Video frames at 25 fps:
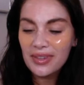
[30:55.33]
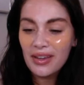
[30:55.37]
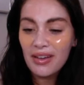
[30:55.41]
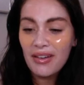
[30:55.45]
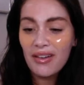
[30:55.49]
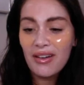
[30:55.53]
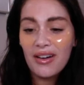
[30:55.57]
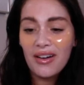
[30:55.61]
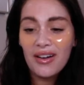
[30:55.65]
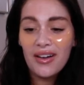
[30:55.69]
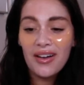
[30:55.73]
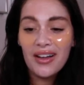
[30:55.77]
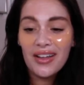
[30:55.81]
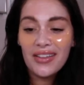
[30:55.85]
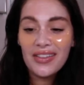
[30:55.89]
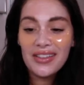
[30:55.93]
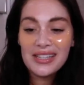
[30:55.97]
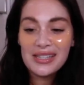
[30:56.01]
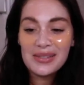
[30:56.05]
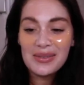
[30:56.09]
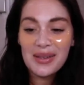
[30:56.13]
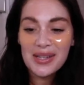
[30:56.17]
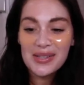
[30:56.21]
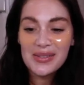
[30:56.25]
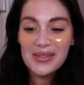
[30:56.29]
Oh,
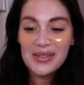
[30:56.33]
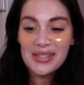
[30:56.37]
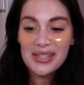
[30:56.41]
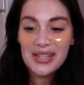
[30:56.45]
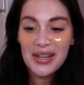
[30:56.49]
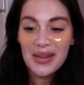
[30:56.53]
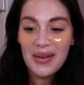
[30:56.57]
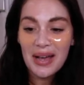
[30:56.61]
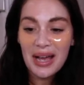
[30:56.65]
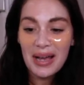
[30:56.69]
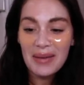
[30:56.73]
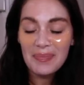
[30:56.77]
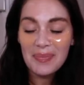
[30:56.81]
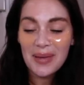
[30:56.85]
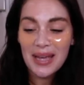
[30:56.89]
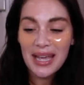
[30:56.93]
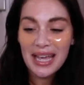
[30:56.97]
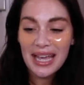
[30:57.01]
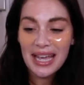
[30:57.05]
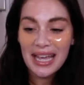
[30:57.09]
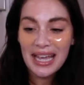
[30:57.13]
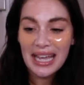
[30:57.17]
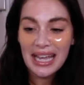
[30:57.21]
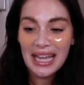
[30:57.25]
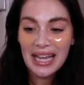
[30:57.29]
this makes me so
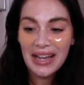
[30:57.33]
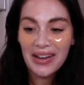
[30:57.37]
happy.